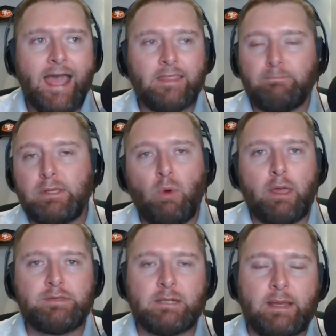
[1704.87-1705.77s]
that
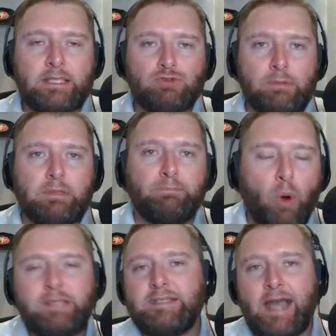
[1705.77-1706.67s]
BYU is going to make the trip to
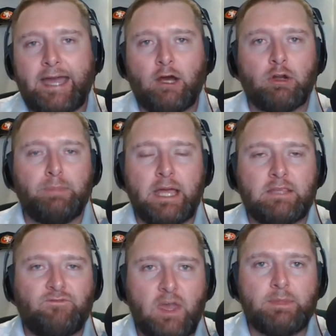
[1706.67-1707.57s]
Boise, Idaho, to play in
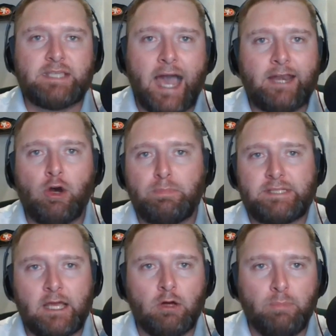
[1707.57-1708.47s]
the famous Idaho
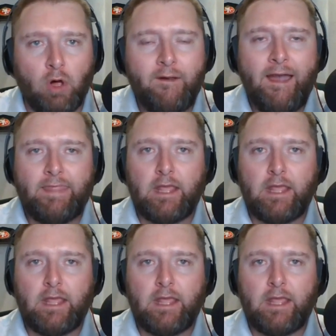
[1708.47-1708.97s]
Potato Bowl.